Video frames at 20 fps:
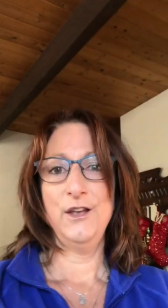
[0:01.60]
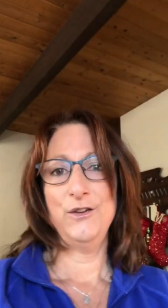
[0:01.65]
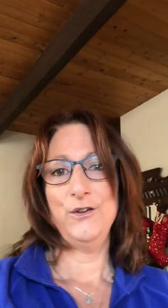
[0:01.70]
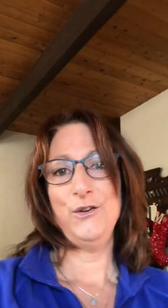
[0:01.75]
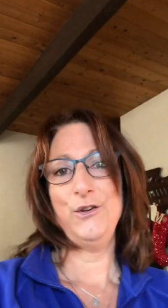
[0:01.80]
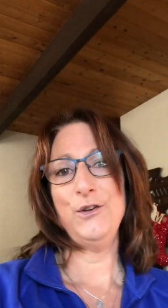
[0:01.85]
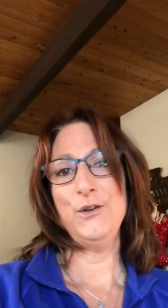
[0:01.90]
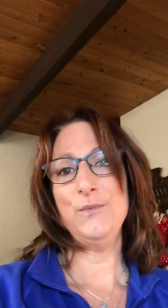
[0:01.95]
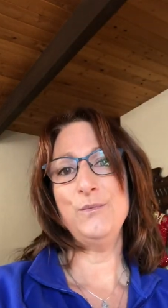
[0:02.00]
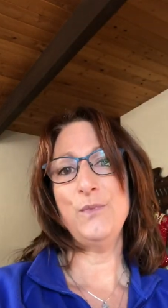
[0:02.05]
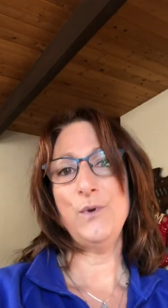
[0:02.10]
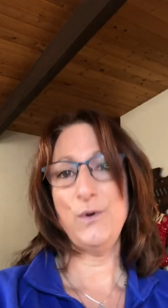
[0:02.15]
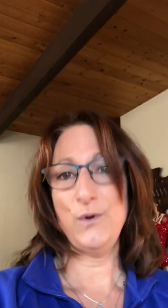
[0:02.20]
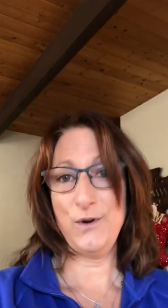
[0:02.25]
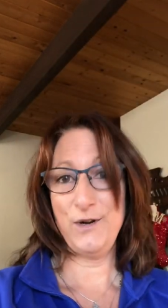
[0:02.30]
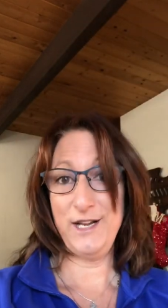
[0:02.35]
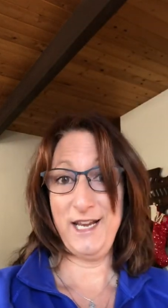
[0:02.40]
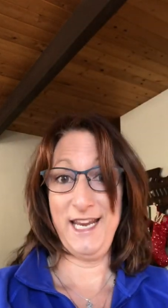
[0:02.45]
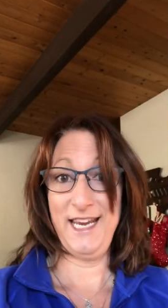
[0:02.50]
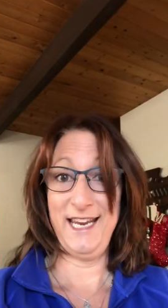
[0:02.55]
Good
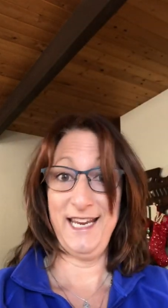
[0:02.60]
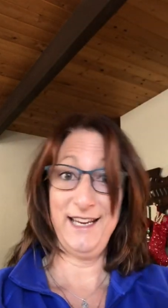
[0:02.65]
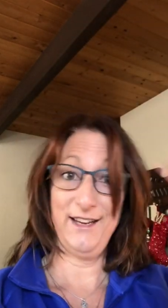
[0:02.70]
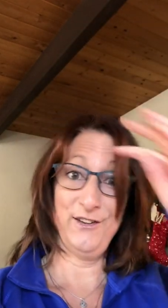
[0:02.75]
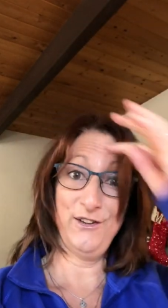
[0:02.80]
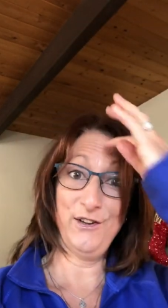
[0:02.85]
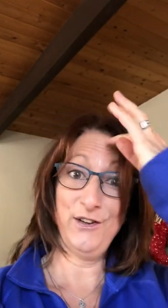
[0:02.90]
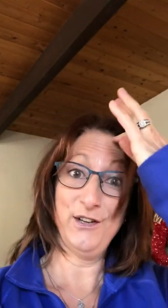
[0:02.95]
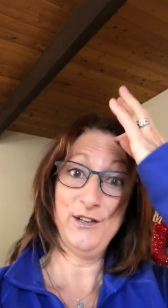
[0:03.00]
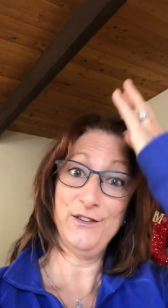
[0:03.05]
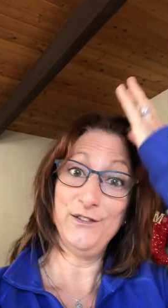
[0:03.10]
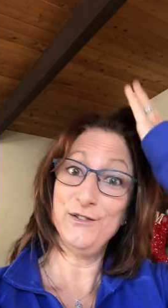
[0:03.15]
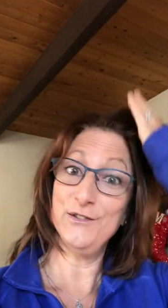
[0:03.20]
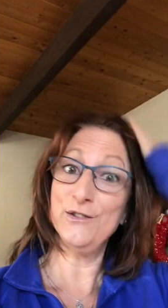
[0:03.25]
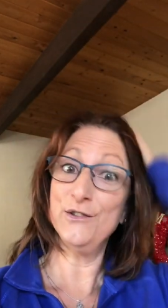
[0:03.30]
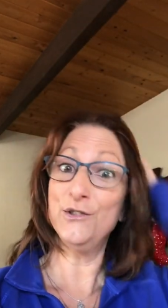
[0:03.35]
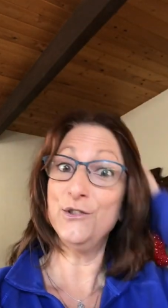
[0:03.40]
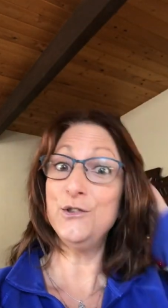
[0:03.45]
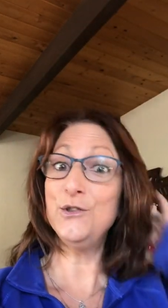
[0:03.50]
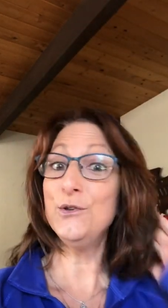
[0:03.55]
morning. Good
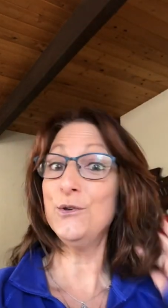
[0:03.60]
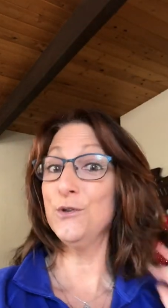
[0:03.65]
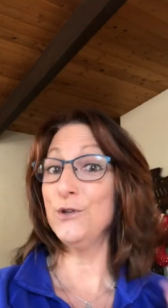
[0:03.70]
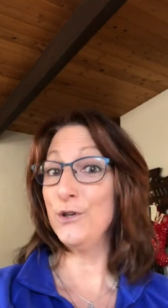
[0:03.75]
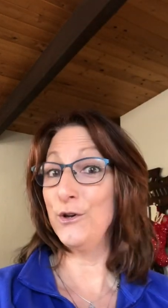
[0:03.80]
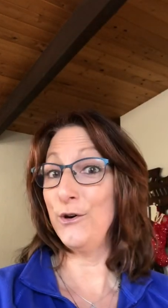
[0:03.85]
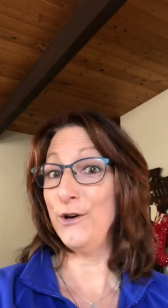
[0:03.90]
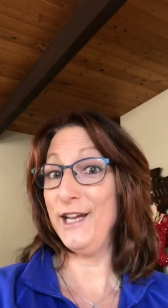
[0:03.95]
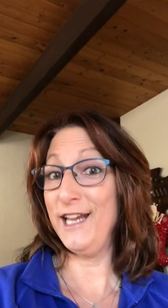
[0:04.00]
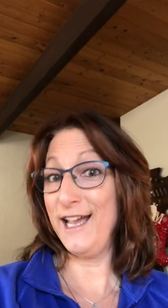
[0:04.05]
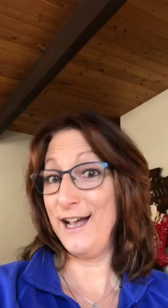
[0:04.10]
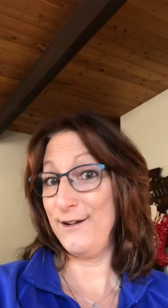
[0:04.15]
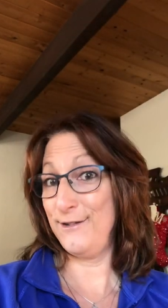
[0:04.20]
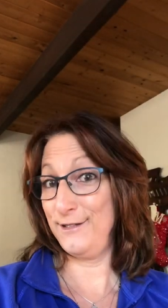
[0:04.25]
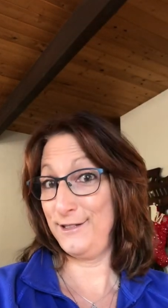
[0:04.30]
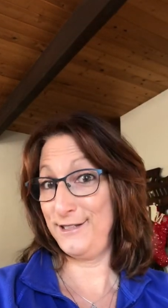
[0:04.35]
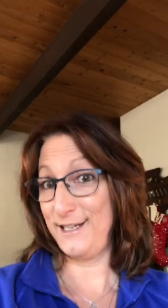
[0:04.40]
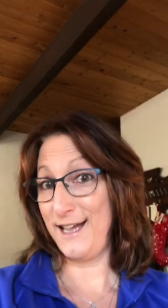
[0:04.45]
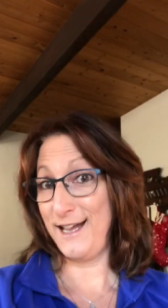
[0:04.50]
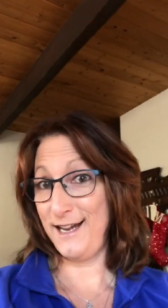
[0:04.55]
2-degree
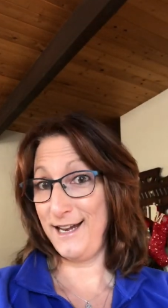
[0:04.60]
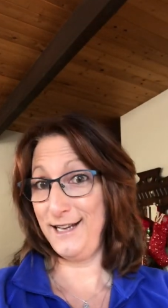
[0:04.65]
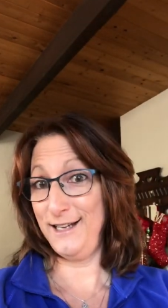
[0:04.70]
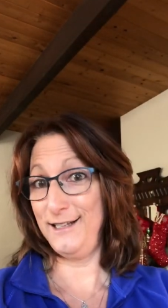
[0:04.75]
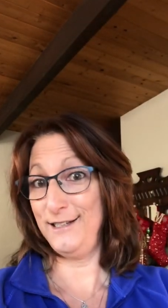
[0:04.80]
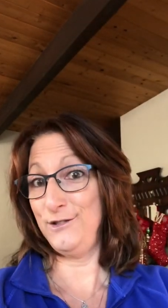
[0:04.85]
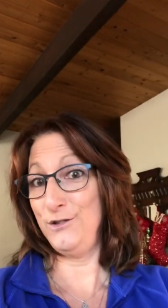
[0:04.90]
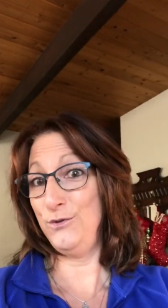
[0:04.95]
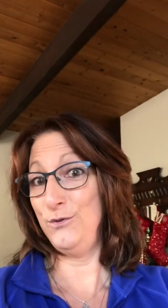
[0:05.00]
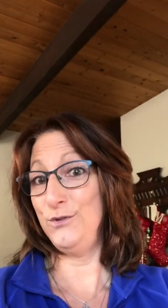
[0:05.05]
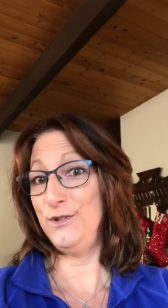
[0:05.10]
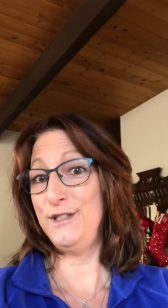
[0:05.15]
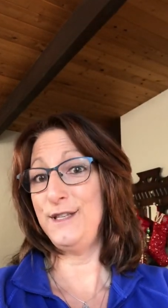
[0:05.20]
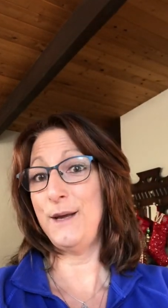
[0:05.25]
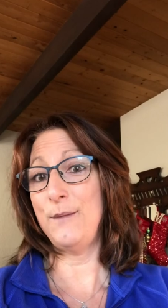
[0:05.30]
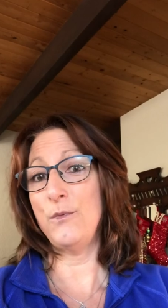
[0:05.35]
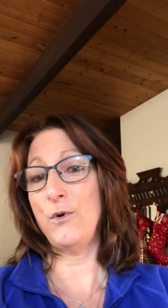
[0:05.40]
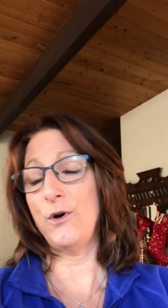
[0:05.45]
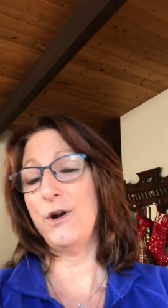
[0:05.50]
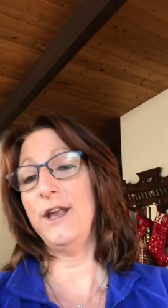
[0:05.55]
outside Tuesday
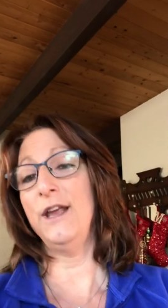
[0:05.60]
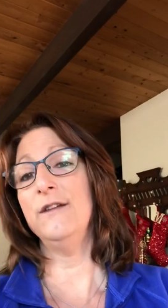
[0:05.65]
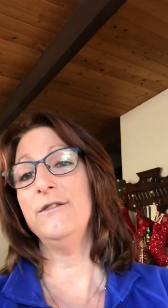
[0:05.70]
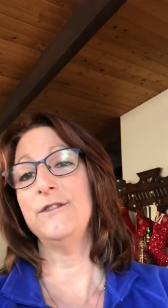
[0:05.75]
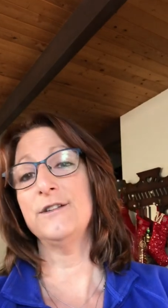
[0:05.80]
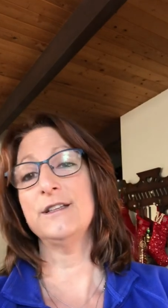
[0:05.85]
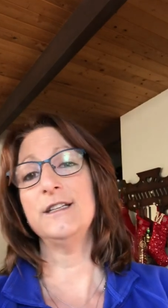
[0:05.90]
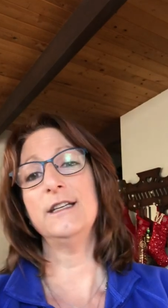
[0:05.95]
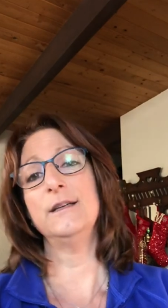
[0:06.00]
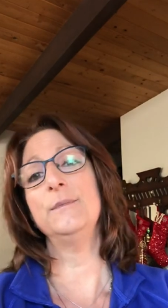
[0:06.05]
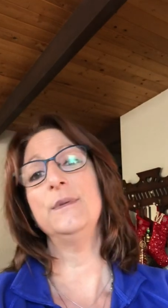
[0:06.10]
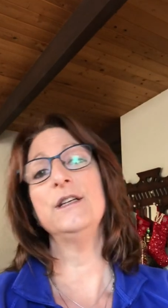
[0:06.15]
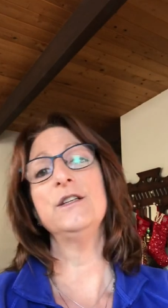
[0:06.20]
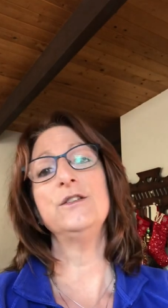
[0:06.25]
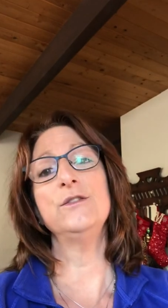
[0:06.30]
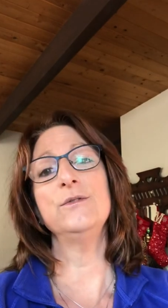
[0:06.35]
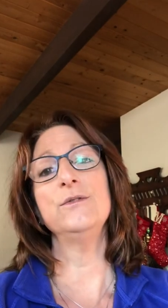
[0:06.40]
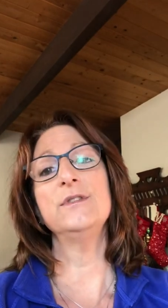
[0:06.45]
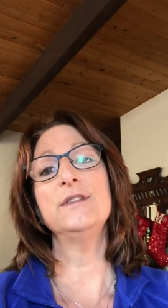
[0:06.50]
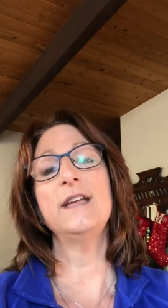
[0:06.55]
morning for Tidbit
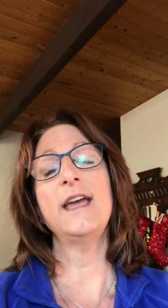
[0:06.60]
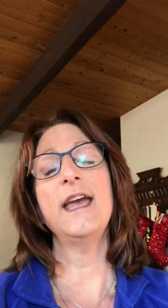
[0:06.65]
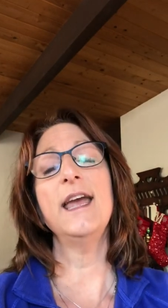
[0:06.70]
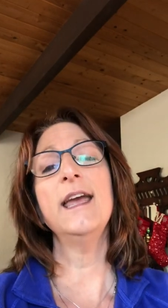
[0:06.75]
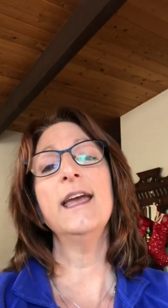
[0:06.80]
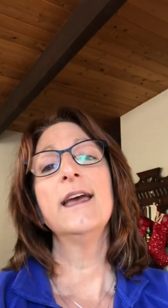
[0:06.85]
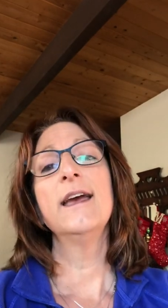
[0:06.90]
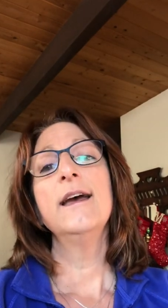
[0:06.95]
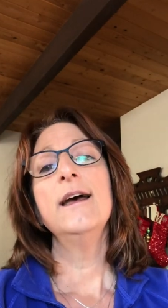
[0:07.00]
Tuesday.